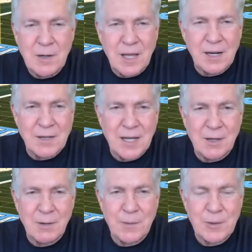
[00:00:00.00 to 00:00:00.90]
not a
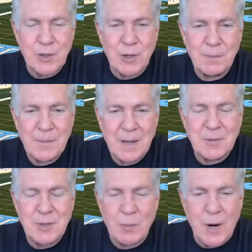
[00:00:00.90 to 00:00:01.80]
taker, for sure. I'm
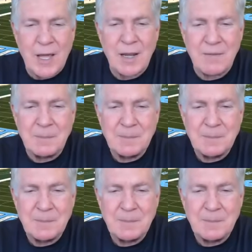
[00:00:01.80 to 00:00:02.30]
so proud of him.